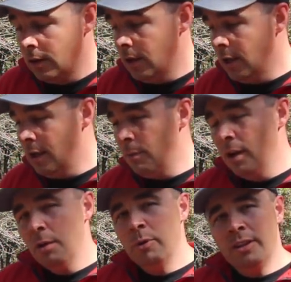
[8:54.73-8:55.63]

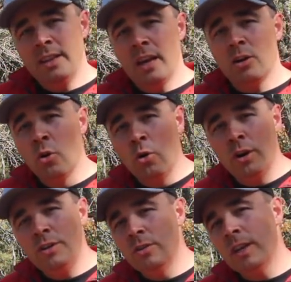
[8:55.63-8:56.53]
But then that
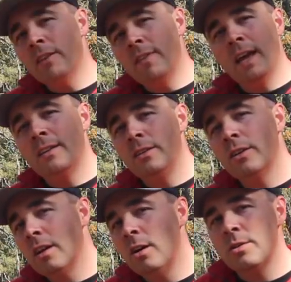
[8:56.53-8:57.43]
Corid, you'll give that to
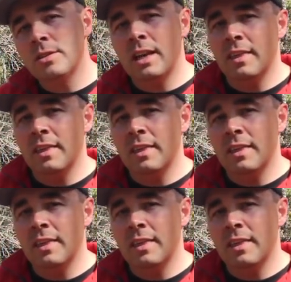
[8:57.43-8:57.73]
your goats.